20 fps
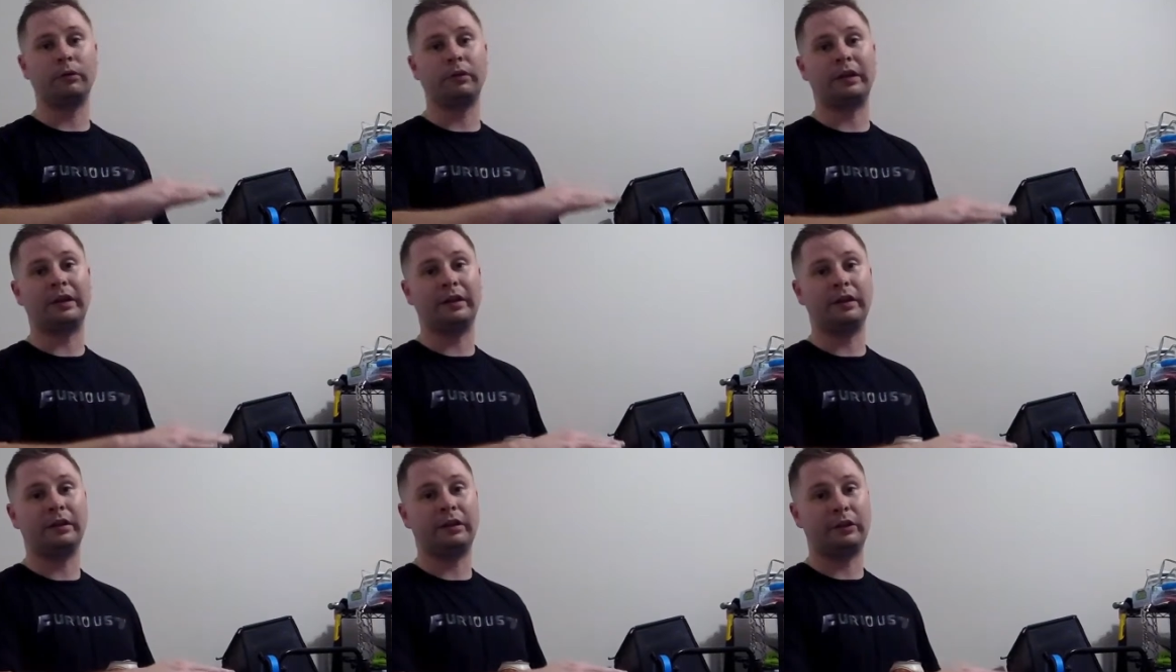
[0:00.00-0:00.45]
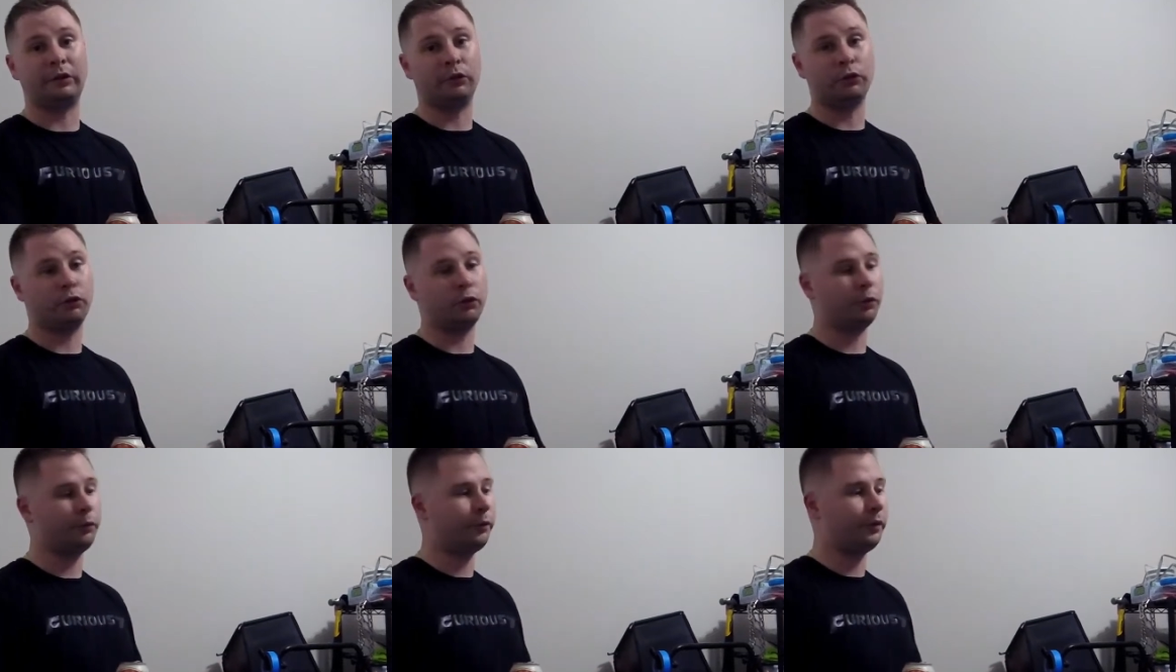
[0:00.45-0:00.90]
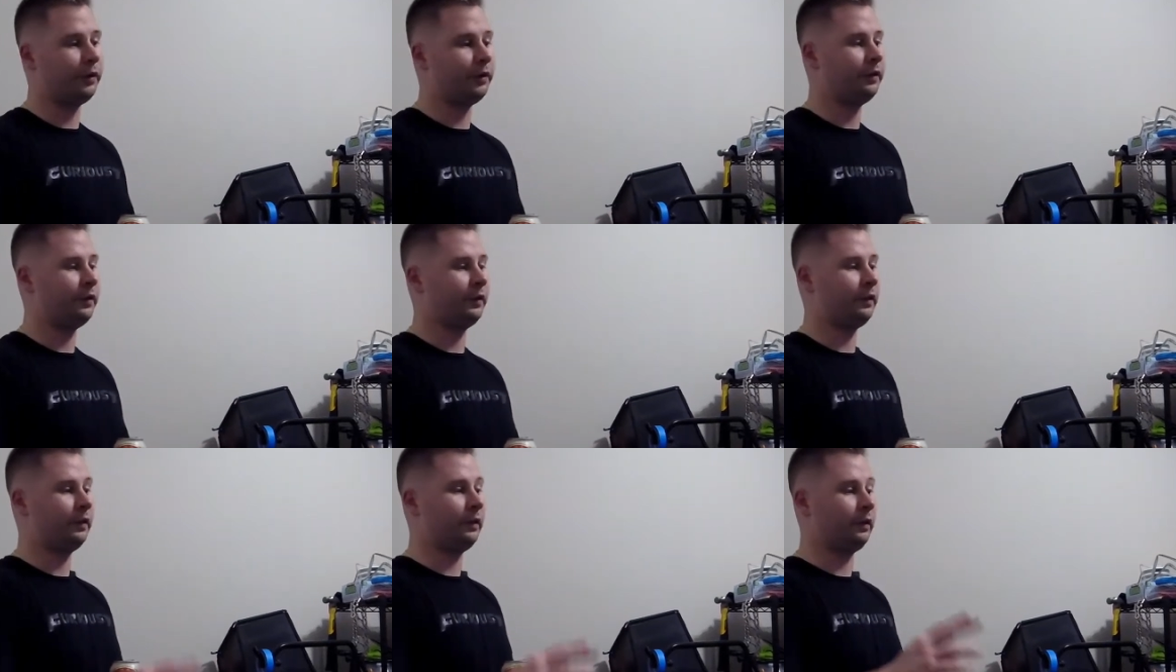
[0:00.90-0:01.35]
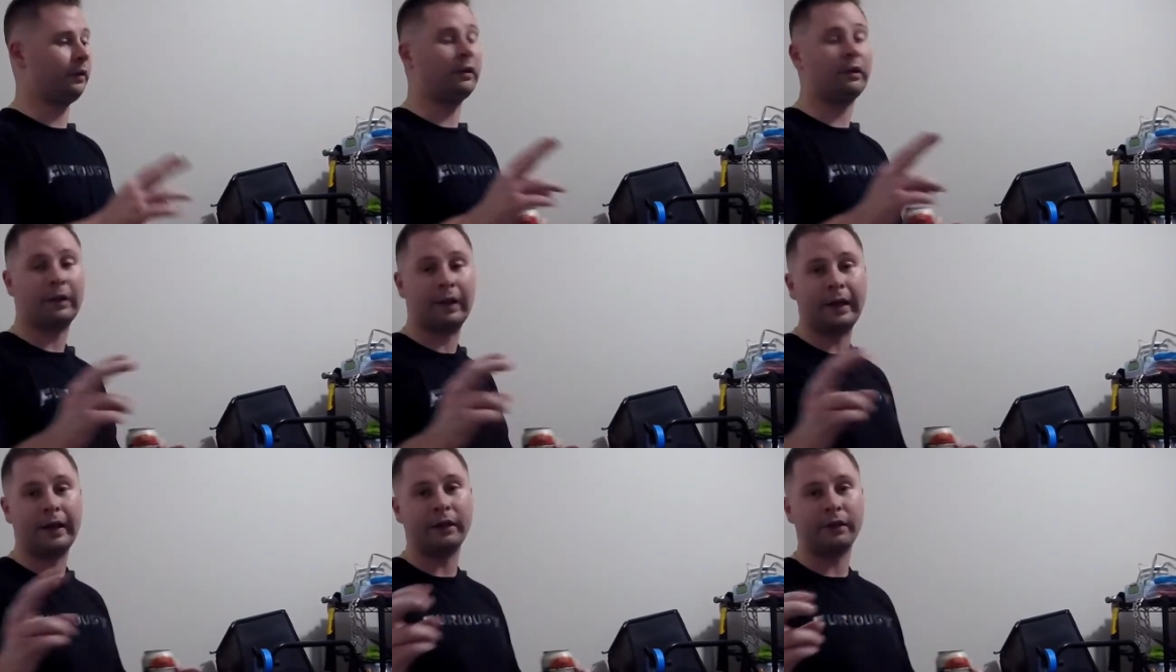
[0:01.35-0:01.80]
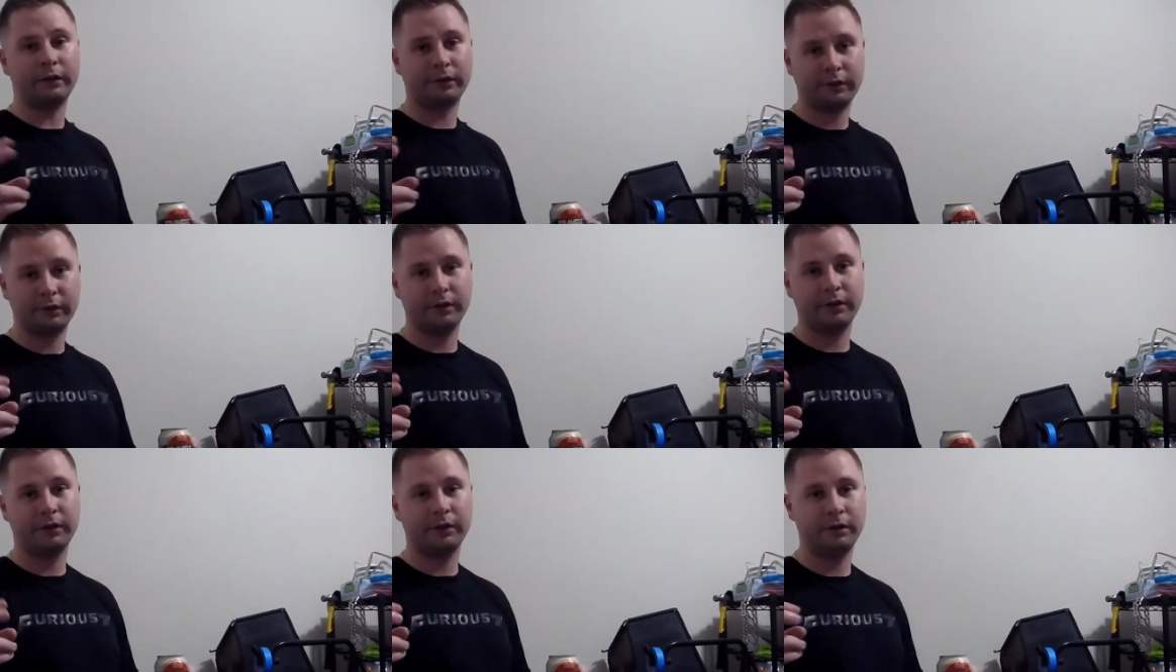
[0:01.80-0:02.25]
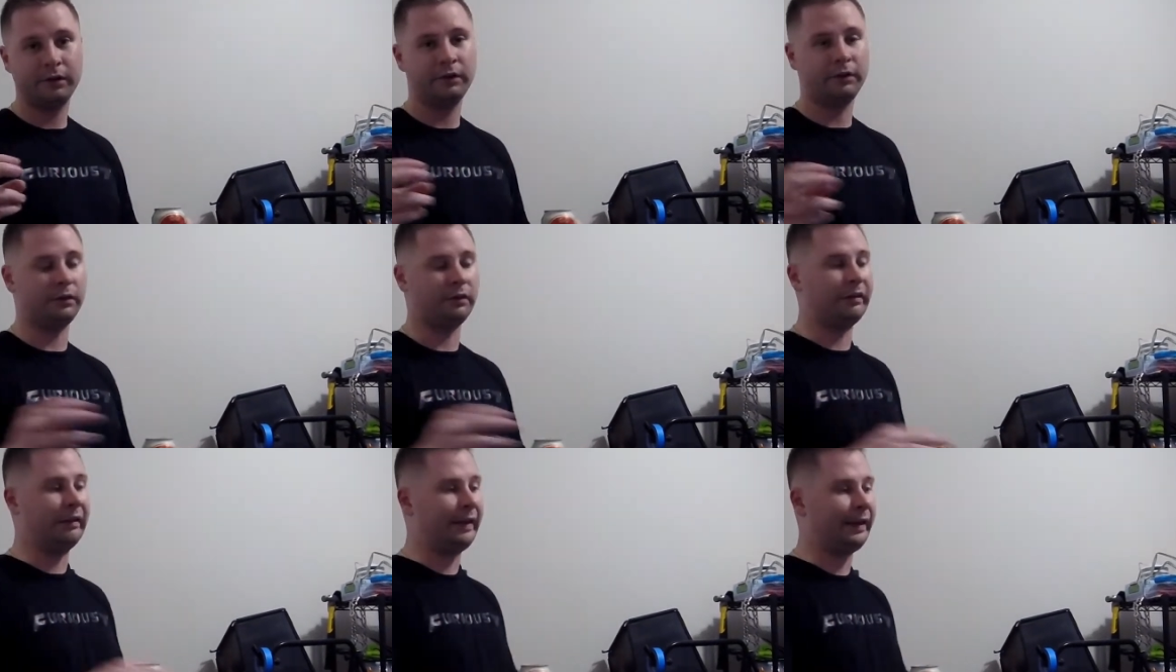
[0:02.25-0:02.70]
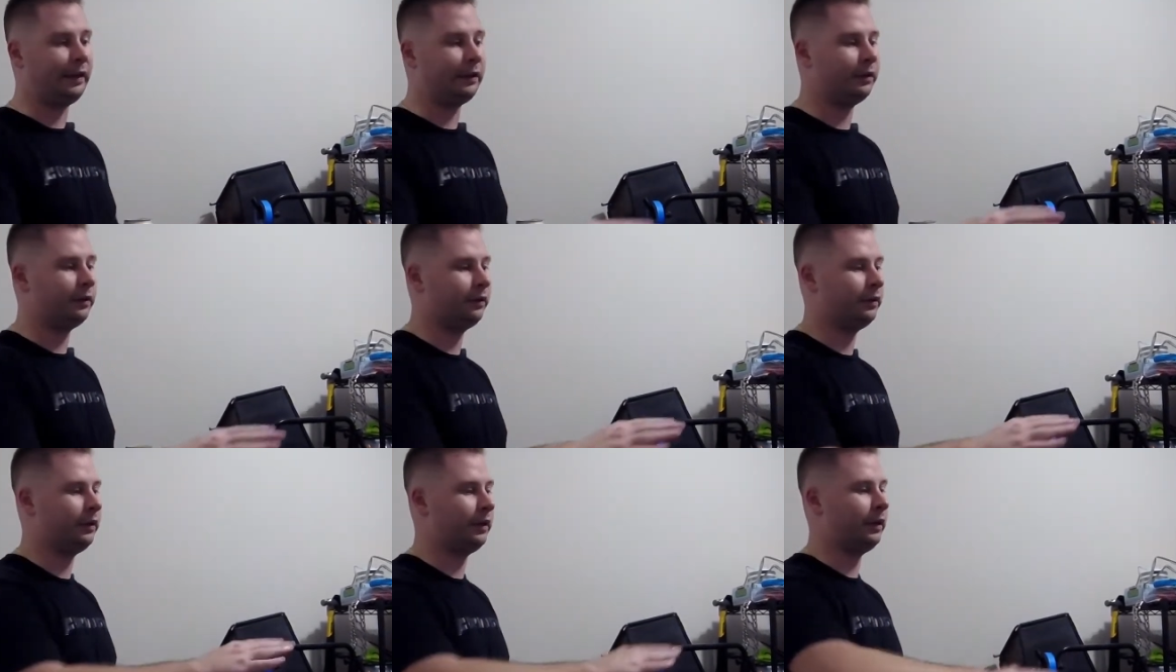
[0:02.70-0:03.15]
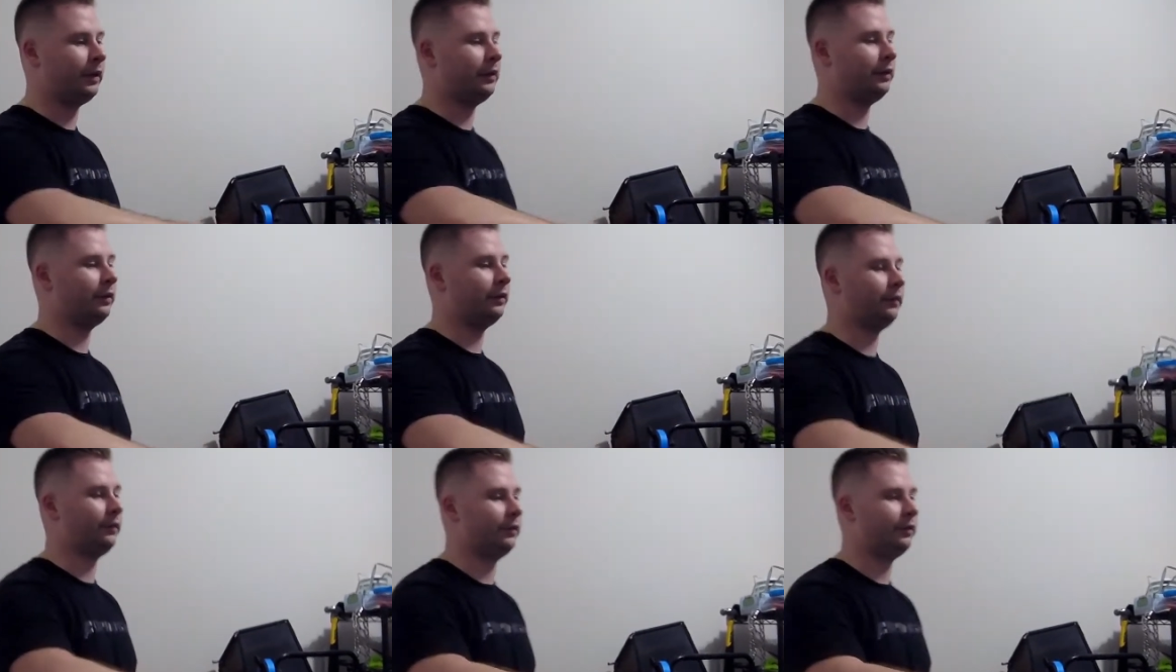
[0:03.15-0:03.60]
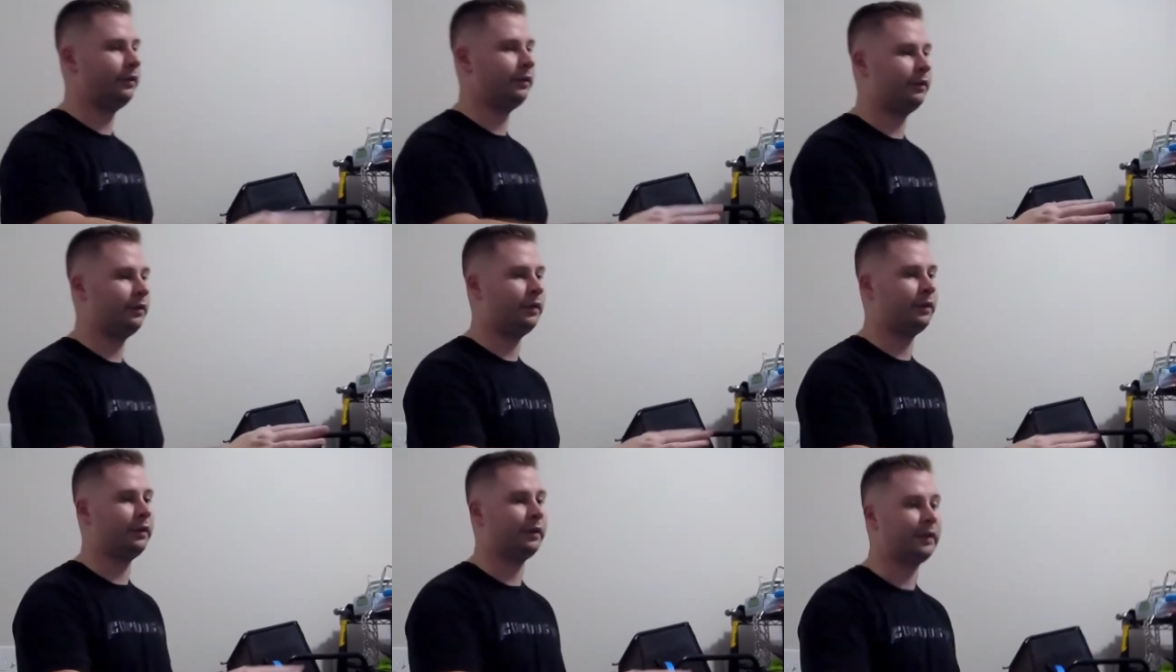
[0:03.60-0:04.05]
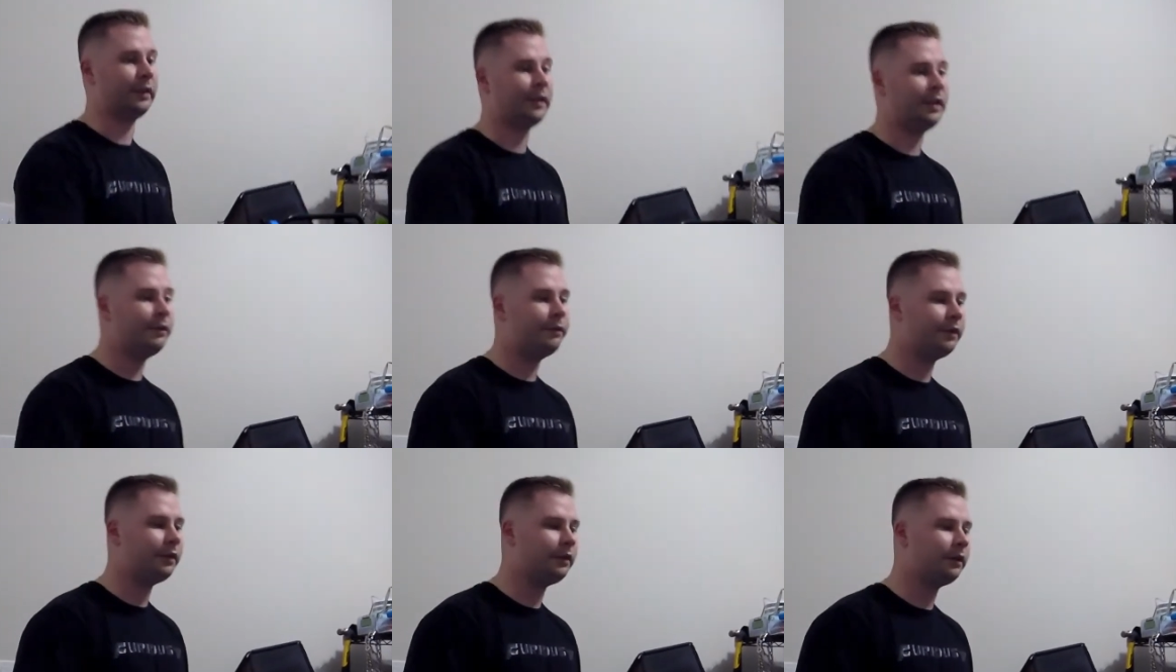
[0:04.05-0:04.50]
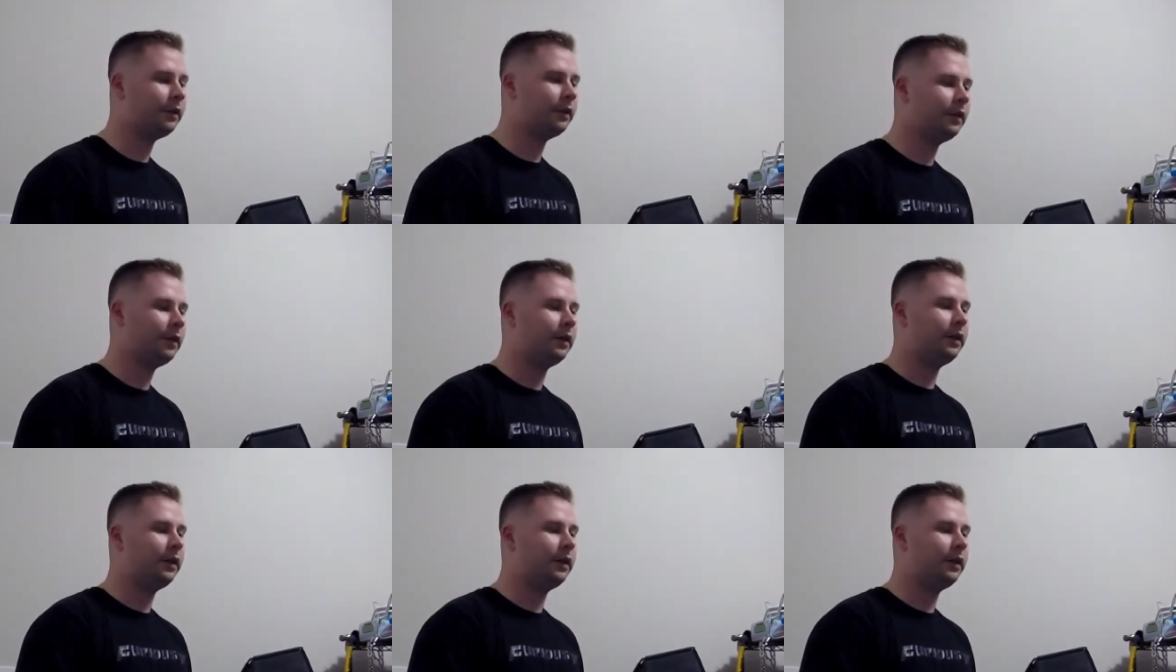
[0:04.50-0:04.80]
that the surface, the glass layer is even.